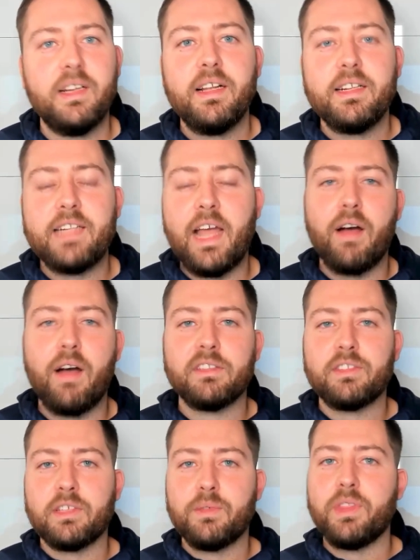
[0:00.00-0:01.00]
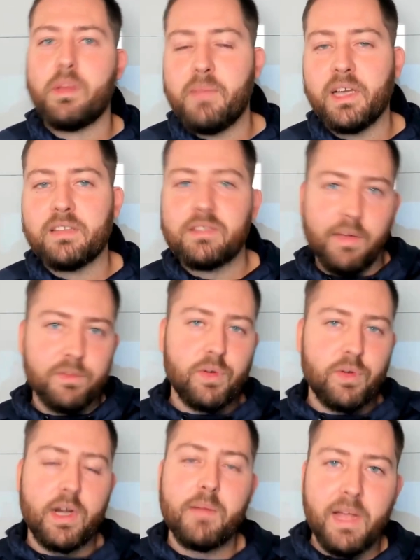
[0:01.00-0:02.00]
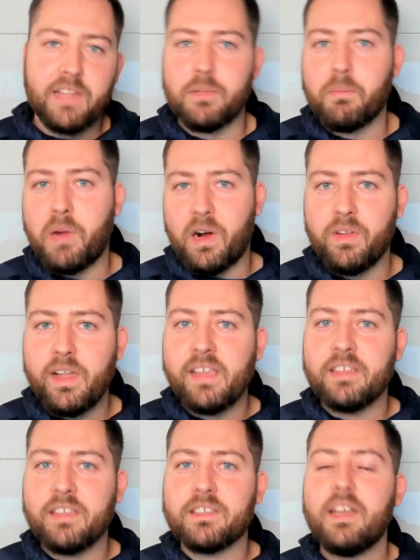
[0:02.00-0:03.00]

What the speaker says: Now, obviously, with the mix of straight bets and parlays,